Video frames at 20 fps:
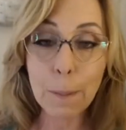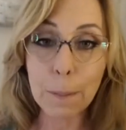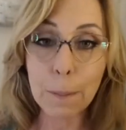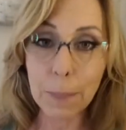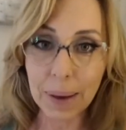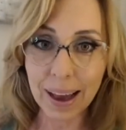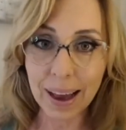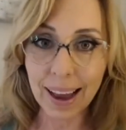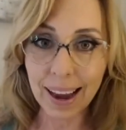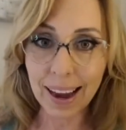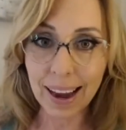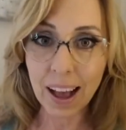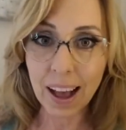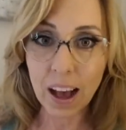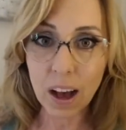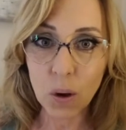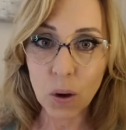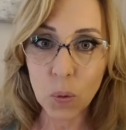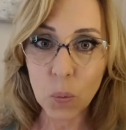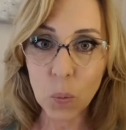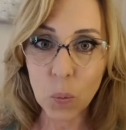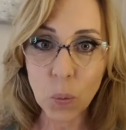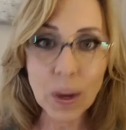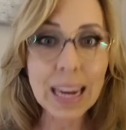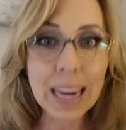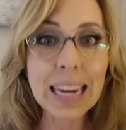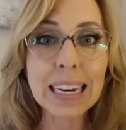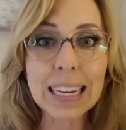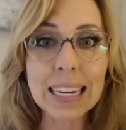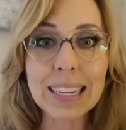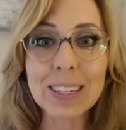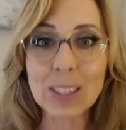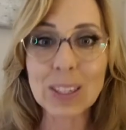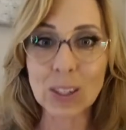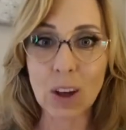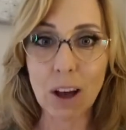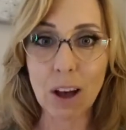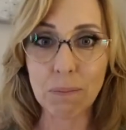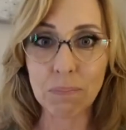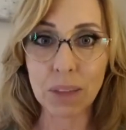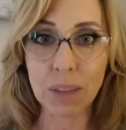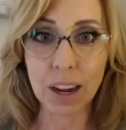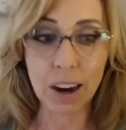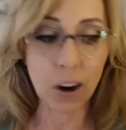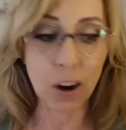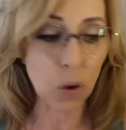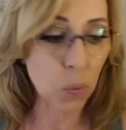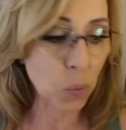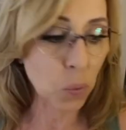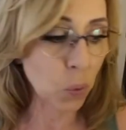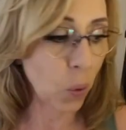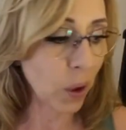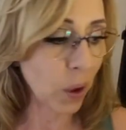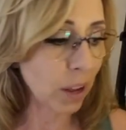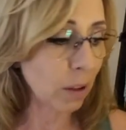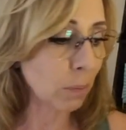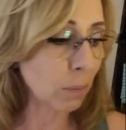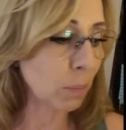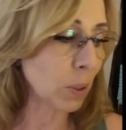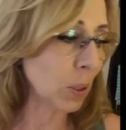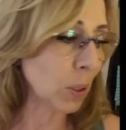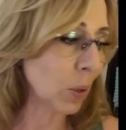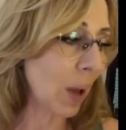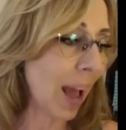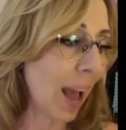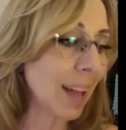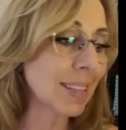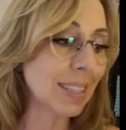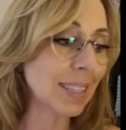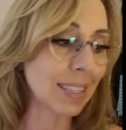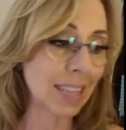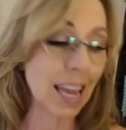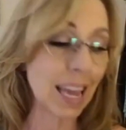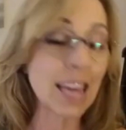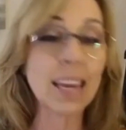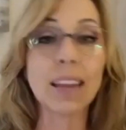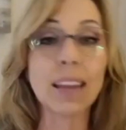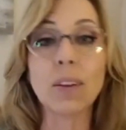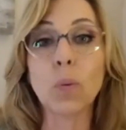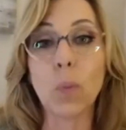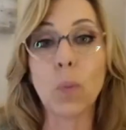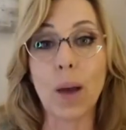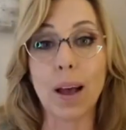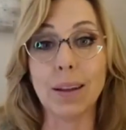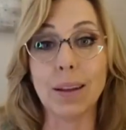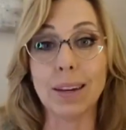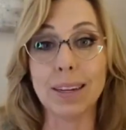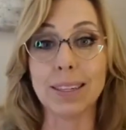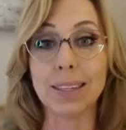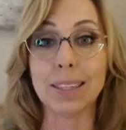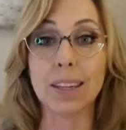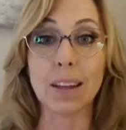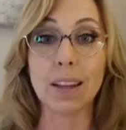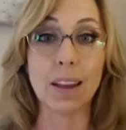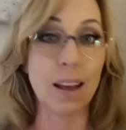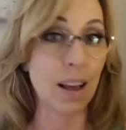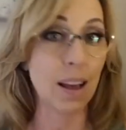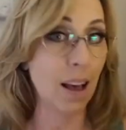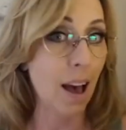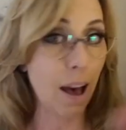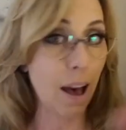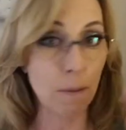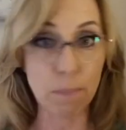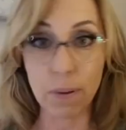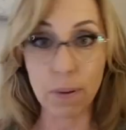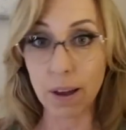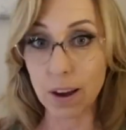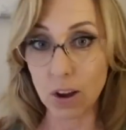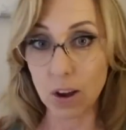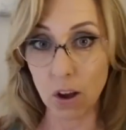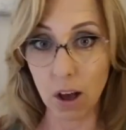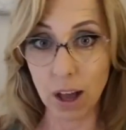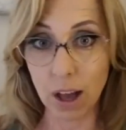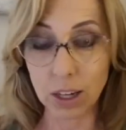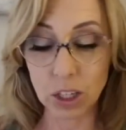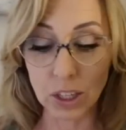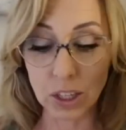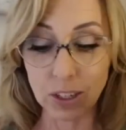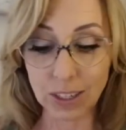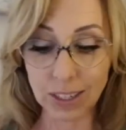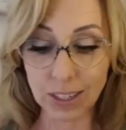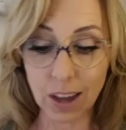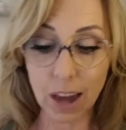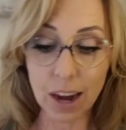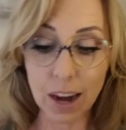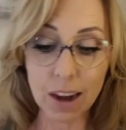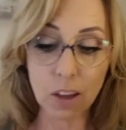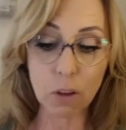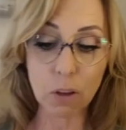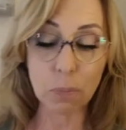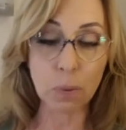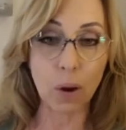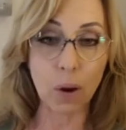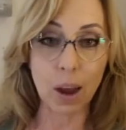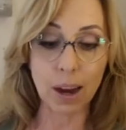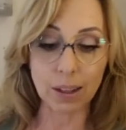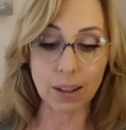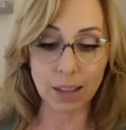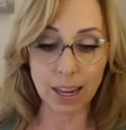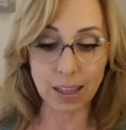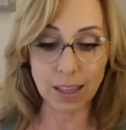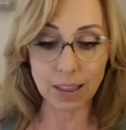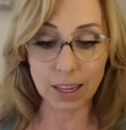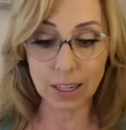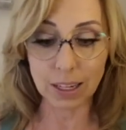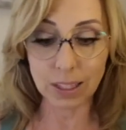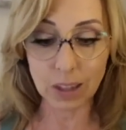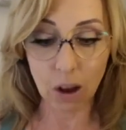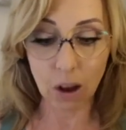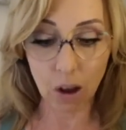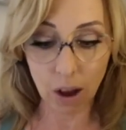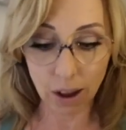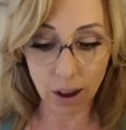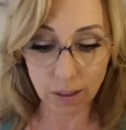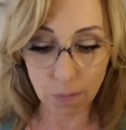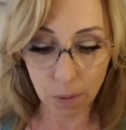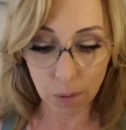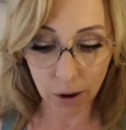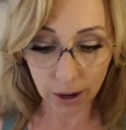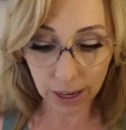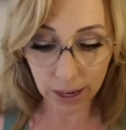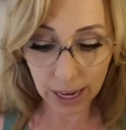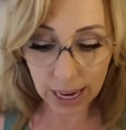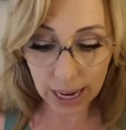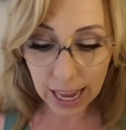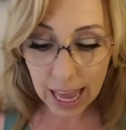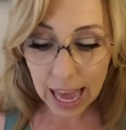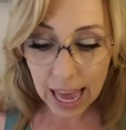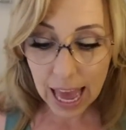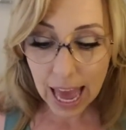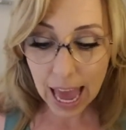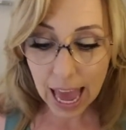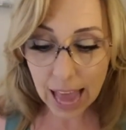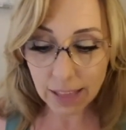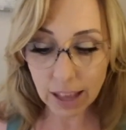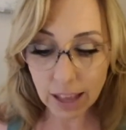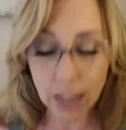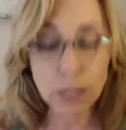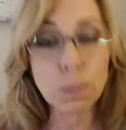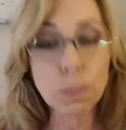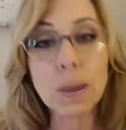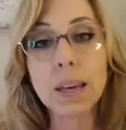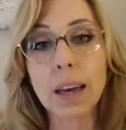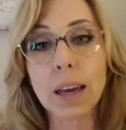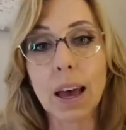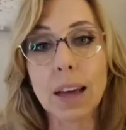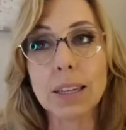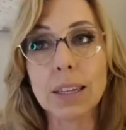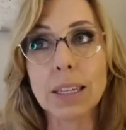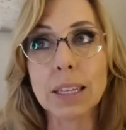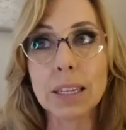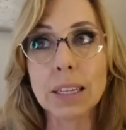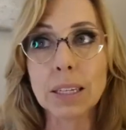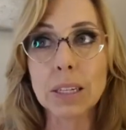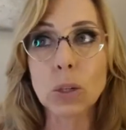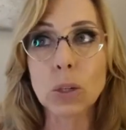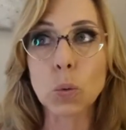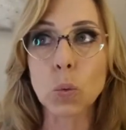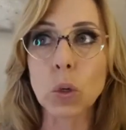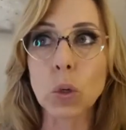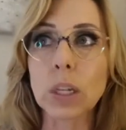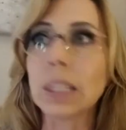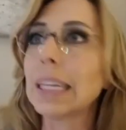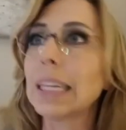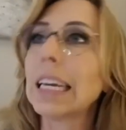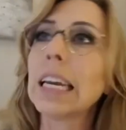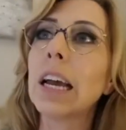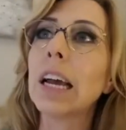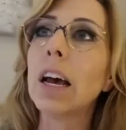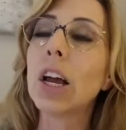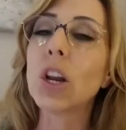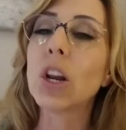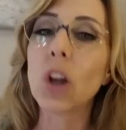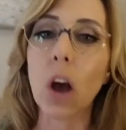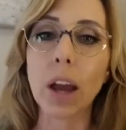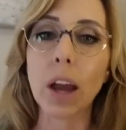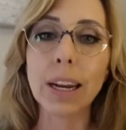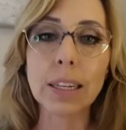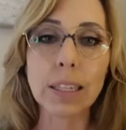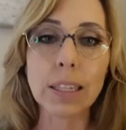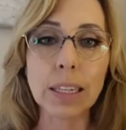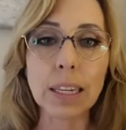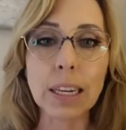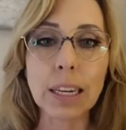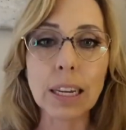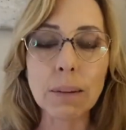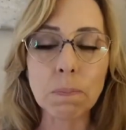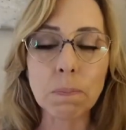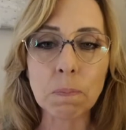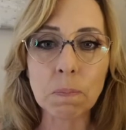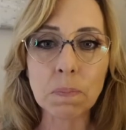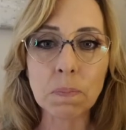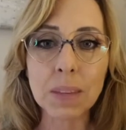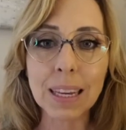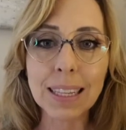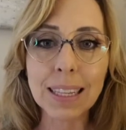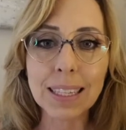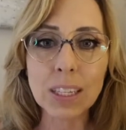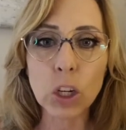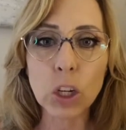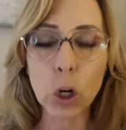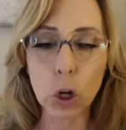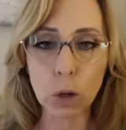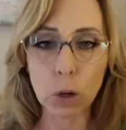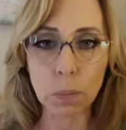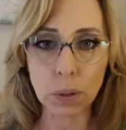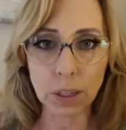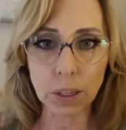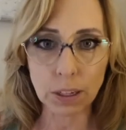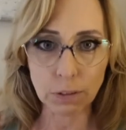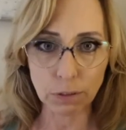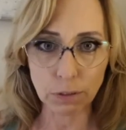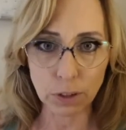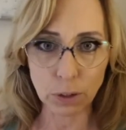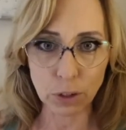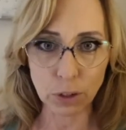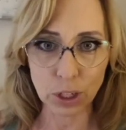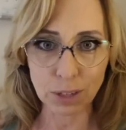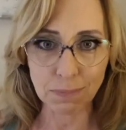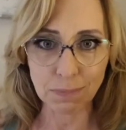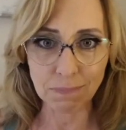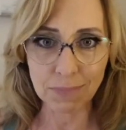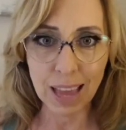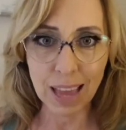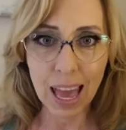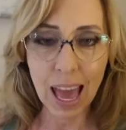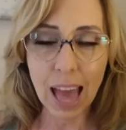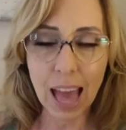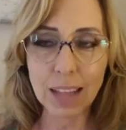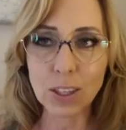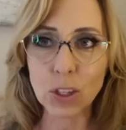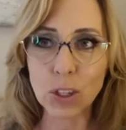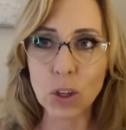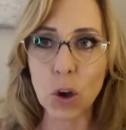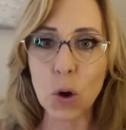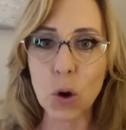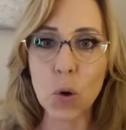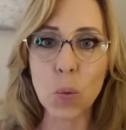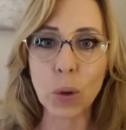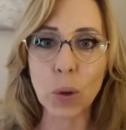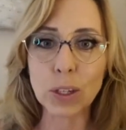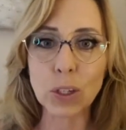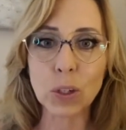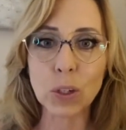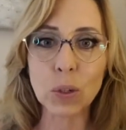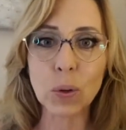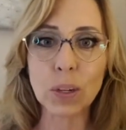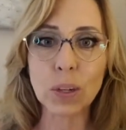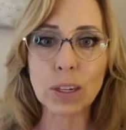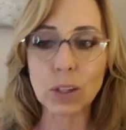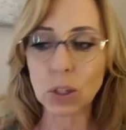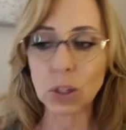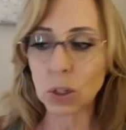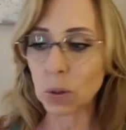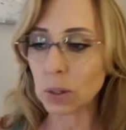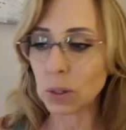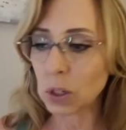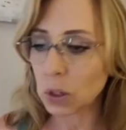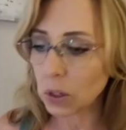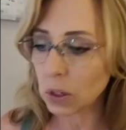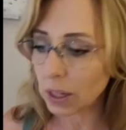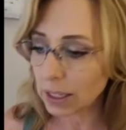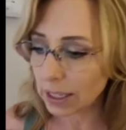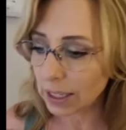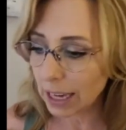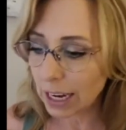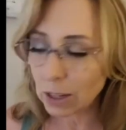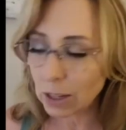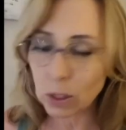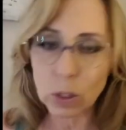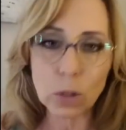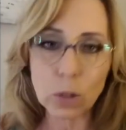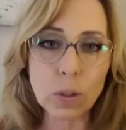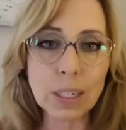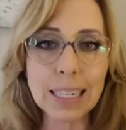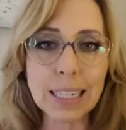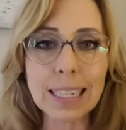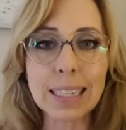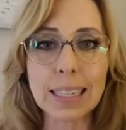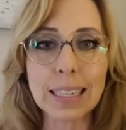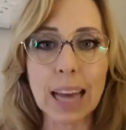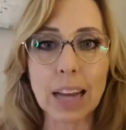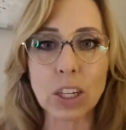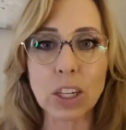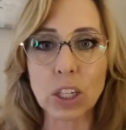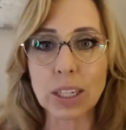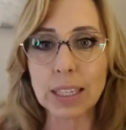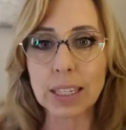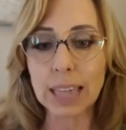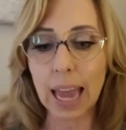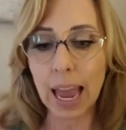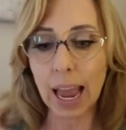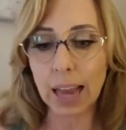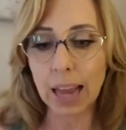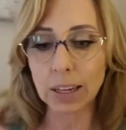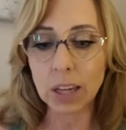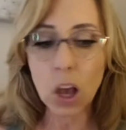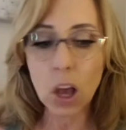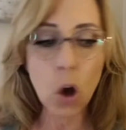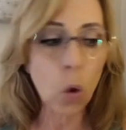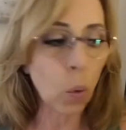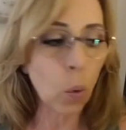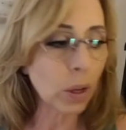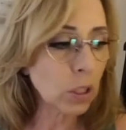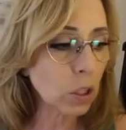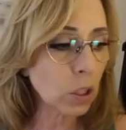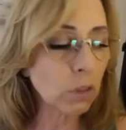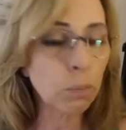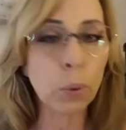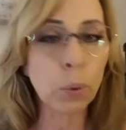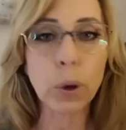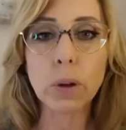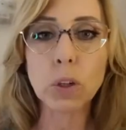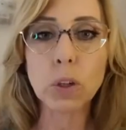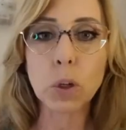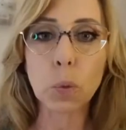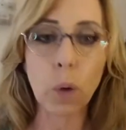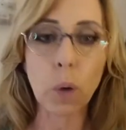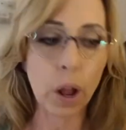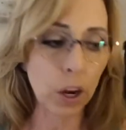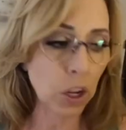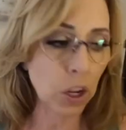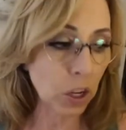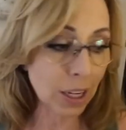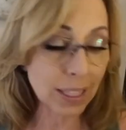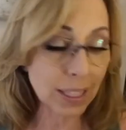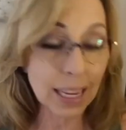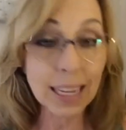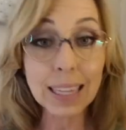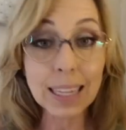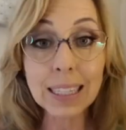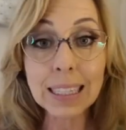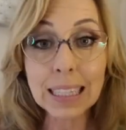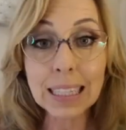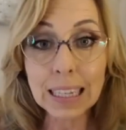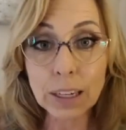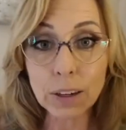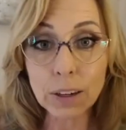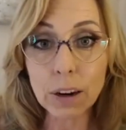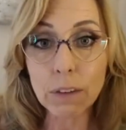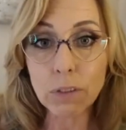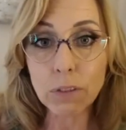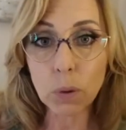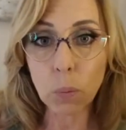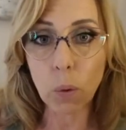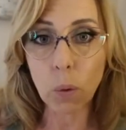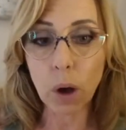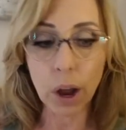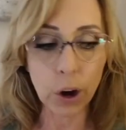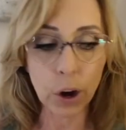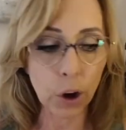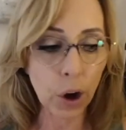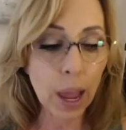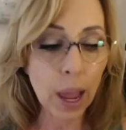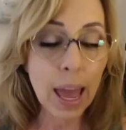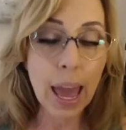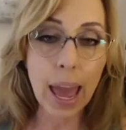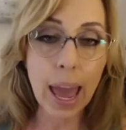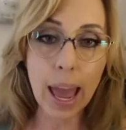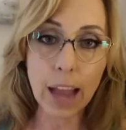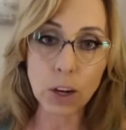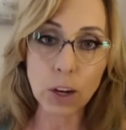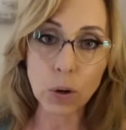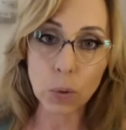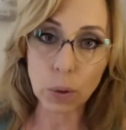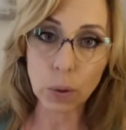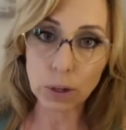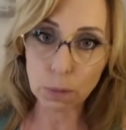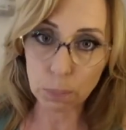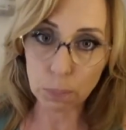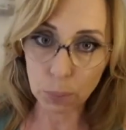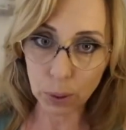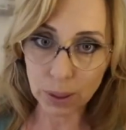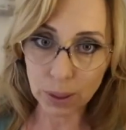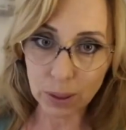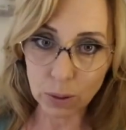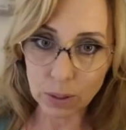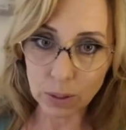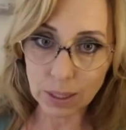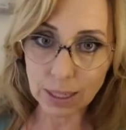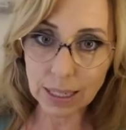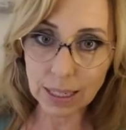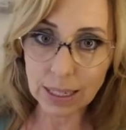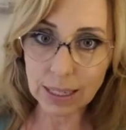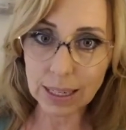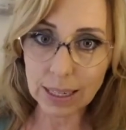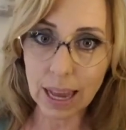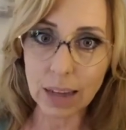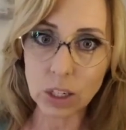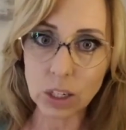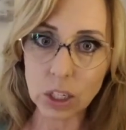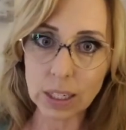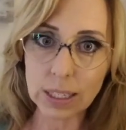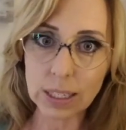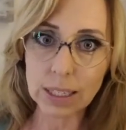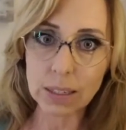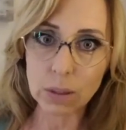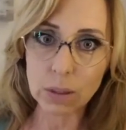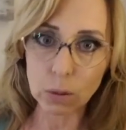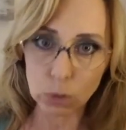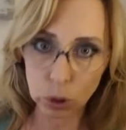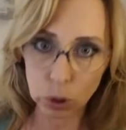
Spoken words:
But we didn't stop there. Royal Blue has taken wellness up a notch. There's not another product like this on the market, and that's because this is really not a tea, it's an herbal infusion. And so what you're going to do is you're going to take 2 tea sachets, and once you've boiled your water, you're going to take 1 liter of the water, and you're going to put those tea sachets, those